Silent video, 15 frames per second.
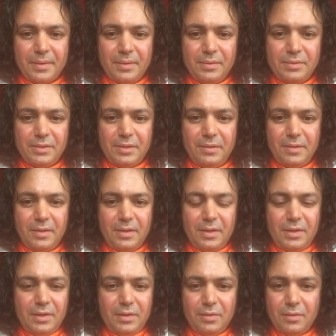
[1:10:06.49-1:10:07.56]
You see,
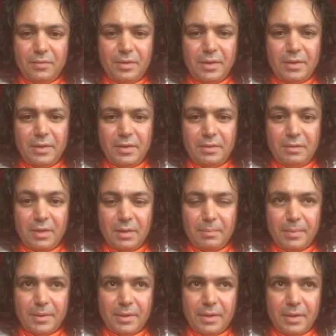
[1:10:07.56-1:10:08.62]
you don't really need to help
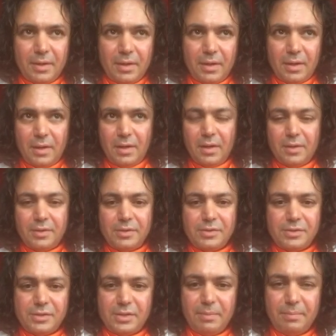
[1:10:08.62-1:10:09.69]
others.
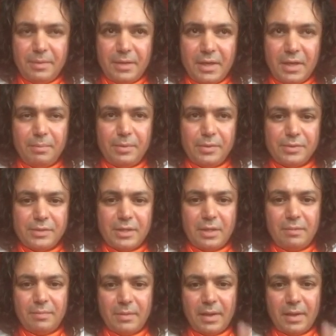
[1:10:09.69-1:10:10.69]
Simply help yourself.